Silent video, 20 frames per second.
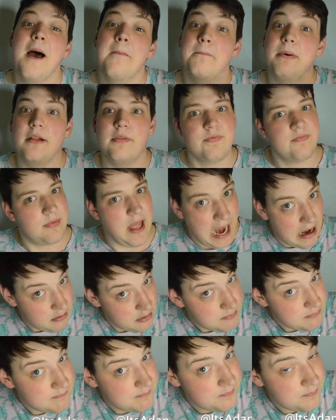but
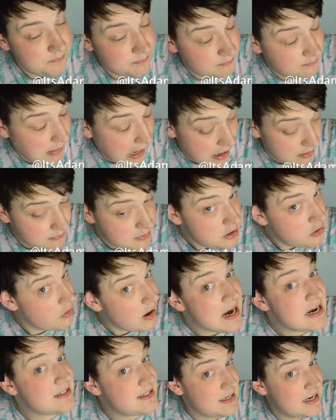that'd be
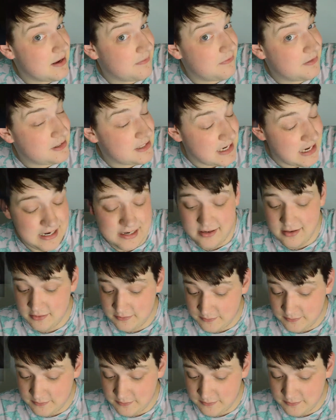crazy if it did.